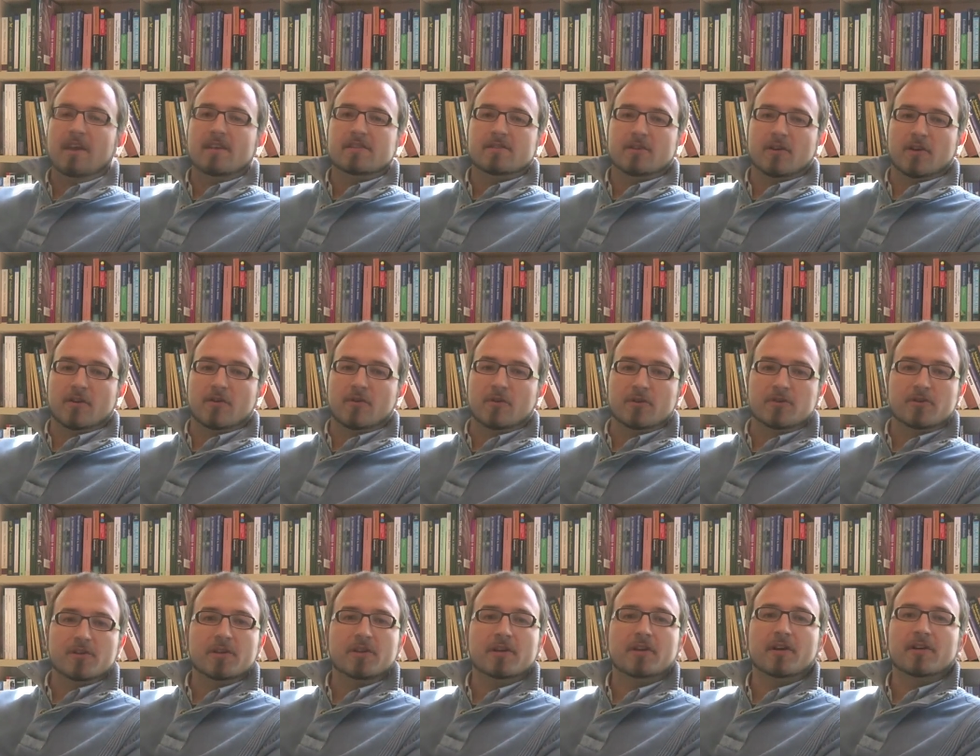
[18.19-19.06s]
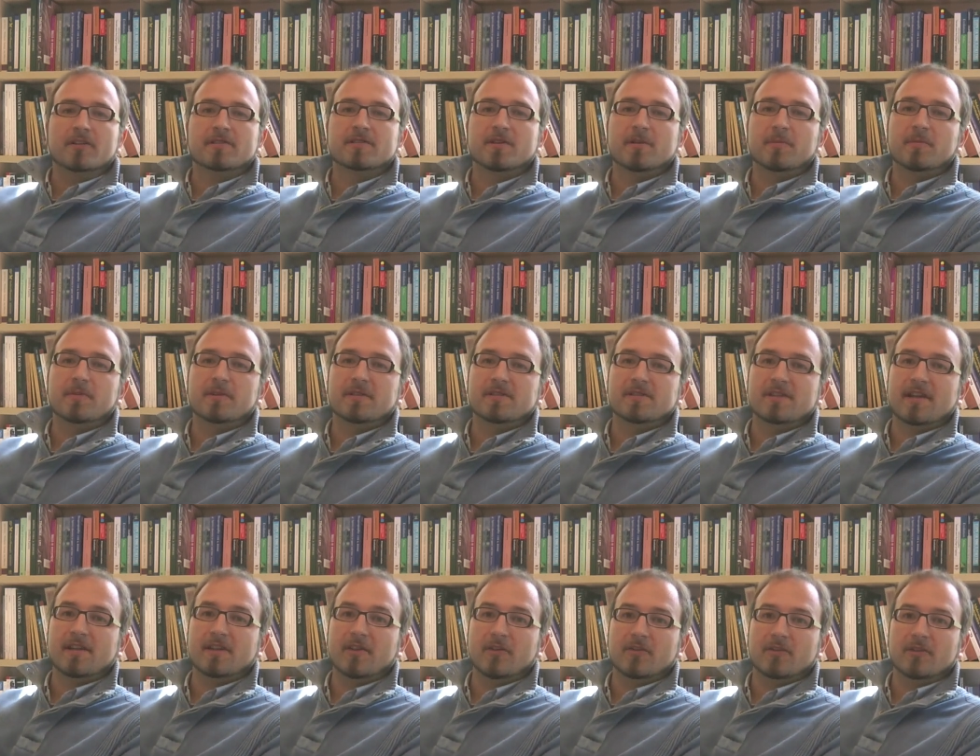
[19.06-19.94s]
So, a crucial concept is
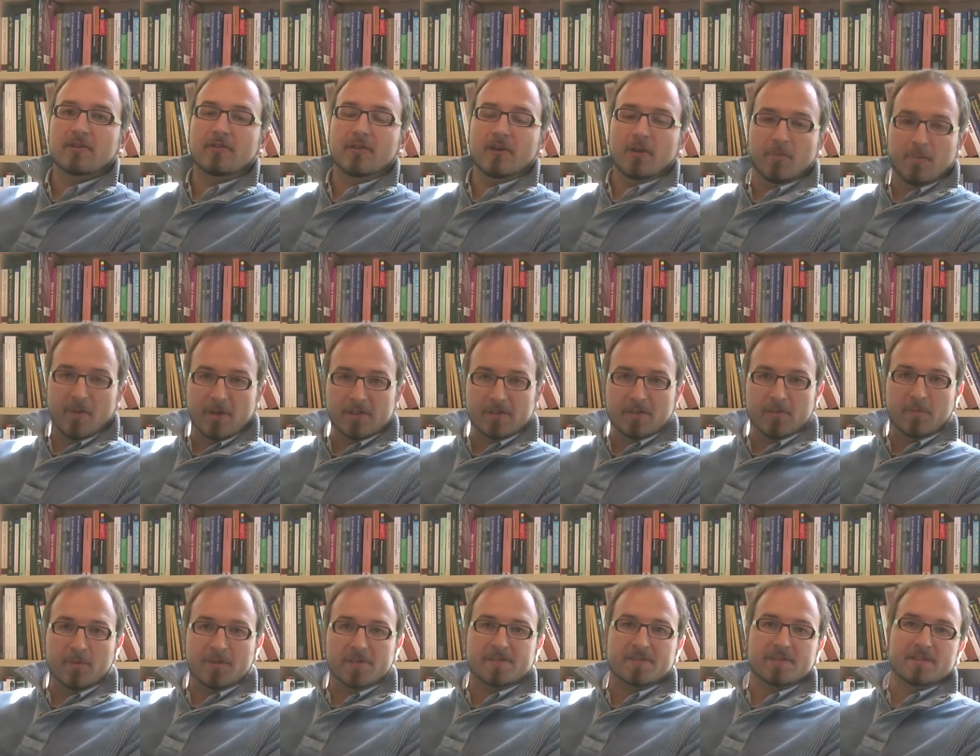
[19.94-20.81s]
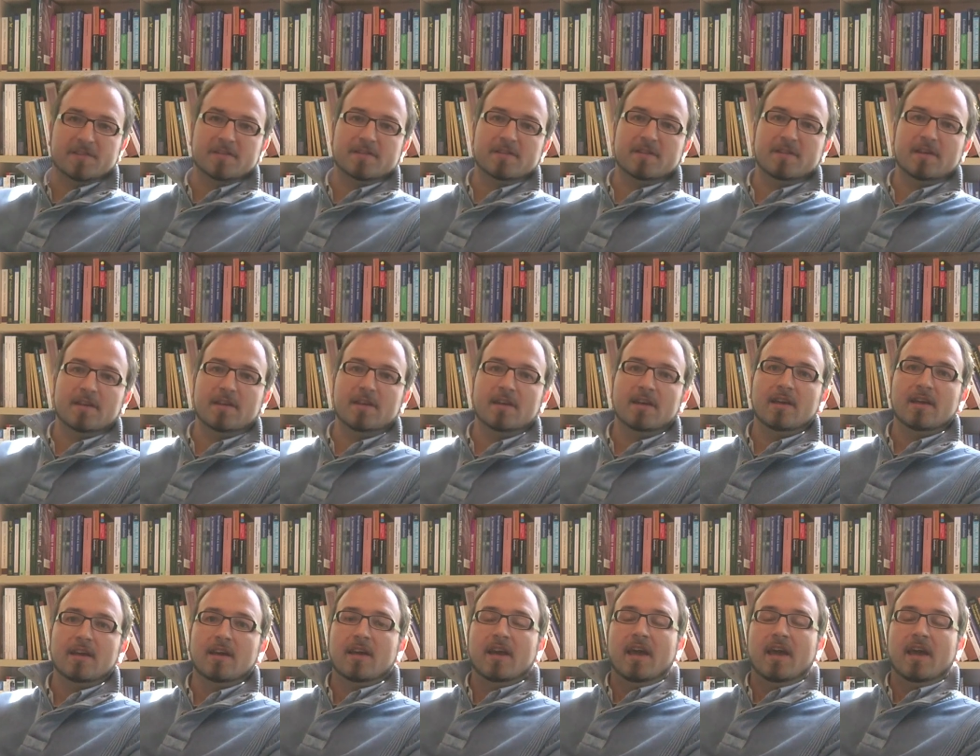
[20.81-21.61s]
that of developmental plasticity